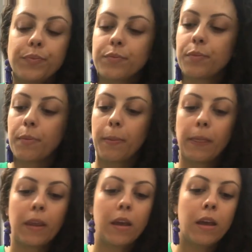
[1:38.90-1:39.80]

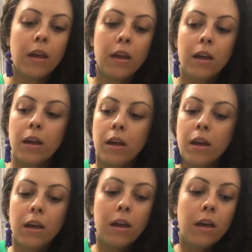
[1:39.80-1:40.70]

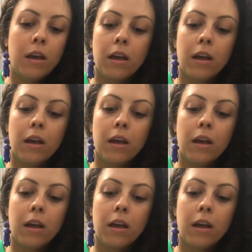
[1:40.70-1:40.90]
No one is speaking in this clip.